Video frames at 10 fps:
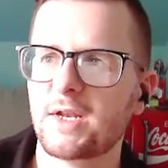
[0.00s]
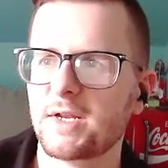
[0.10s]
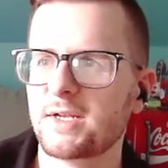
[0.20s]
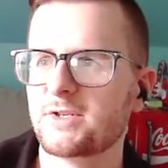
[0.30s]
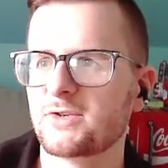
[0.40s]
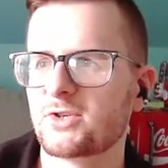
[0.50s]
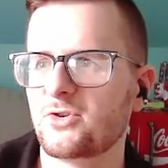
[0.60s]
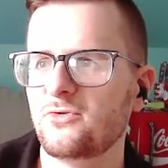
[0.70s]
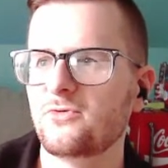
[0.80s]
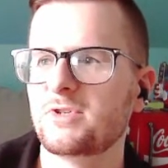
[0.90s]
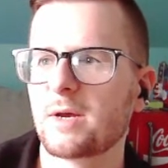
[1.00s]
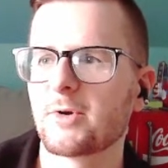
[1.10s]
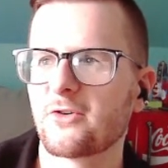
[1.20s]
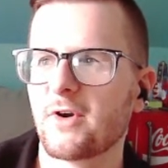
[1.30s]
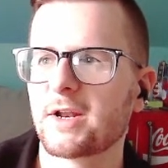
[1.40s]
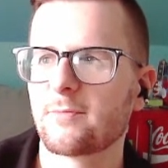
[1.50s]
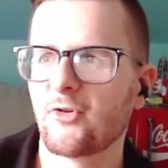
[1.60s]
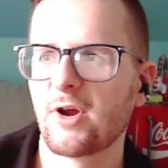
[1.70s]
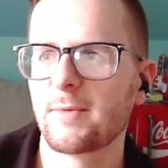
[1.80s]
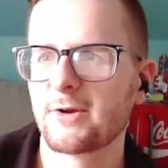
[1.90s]
into two Democratic
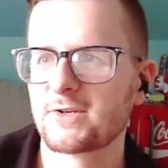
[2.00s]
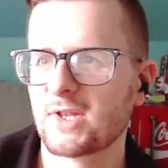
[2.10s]
primaries